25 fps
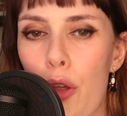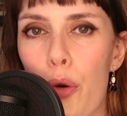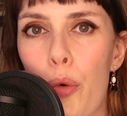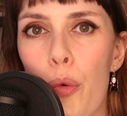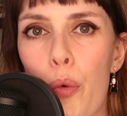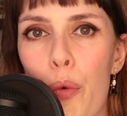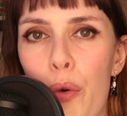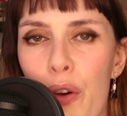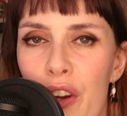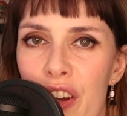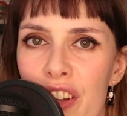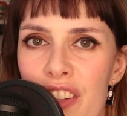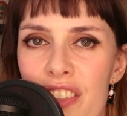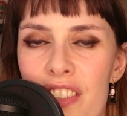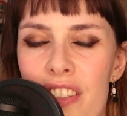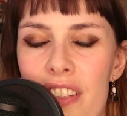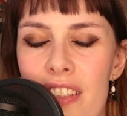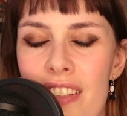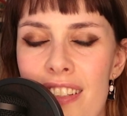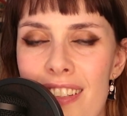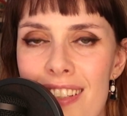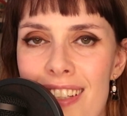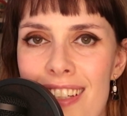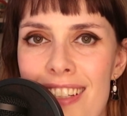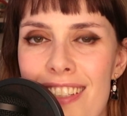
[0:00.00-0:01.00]
the
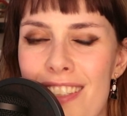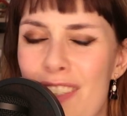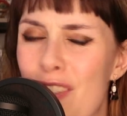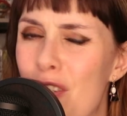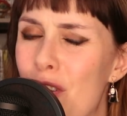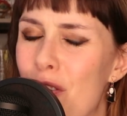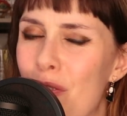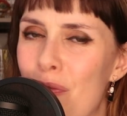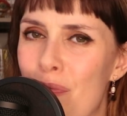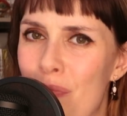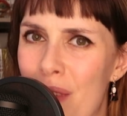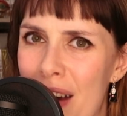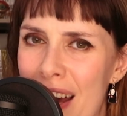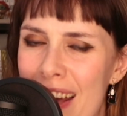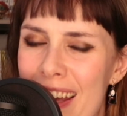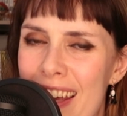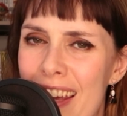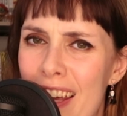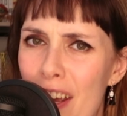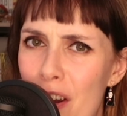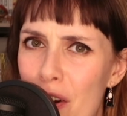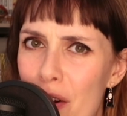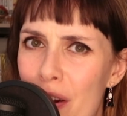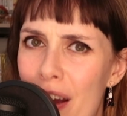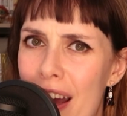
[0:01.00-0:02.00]
worst season of My
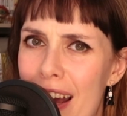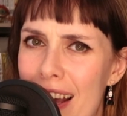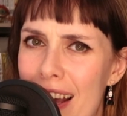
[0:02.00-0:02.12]
Hero